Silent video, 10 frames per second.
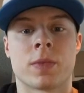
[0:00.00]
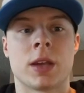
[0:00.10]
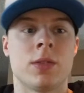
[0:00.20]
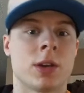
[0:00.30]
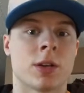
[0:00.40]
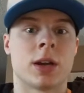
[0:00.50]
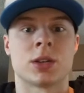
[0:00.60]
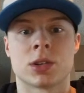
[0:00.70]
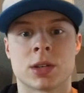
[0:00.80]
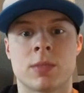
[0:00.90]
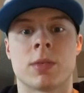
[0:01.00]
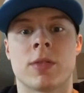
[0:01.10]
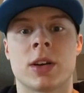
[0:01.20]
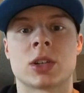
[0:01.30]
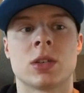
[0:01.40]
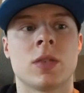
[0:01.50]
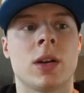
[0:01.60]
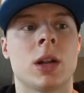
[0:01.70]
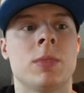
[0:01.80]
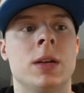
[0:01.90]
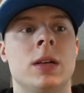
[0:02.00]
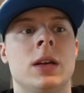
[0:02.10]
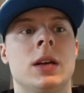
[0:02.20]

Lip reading: give you credentials in professional development.